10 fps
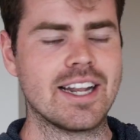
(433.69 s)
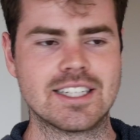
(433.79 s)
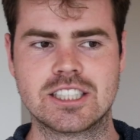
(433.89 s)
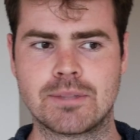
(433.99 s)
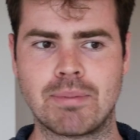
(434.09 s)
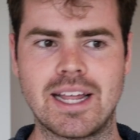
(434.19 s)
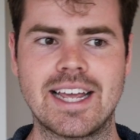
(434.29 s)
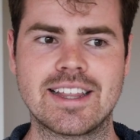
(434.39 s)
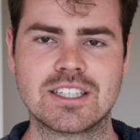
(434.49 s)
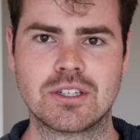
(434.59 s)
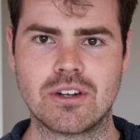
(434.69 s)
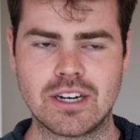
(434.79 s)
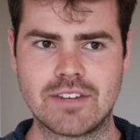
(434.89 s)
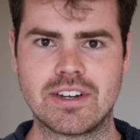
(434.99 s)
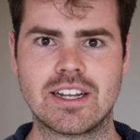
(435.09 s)
a display that's not
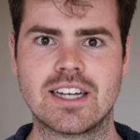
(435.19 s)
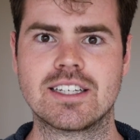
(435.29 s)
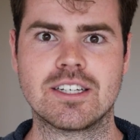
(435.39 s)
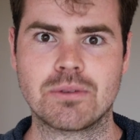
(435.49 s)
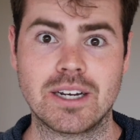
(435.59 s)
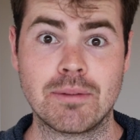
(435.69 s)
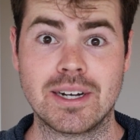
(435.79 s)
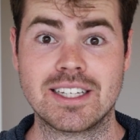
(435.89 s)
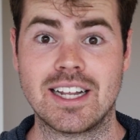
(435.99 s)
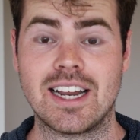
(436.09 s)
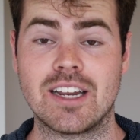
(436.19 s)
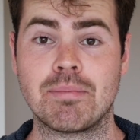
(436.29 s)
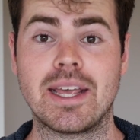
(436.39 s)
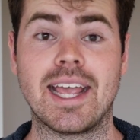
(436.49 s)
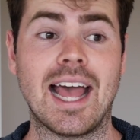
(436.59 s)
even 1920 by
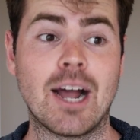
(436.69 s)
1080p.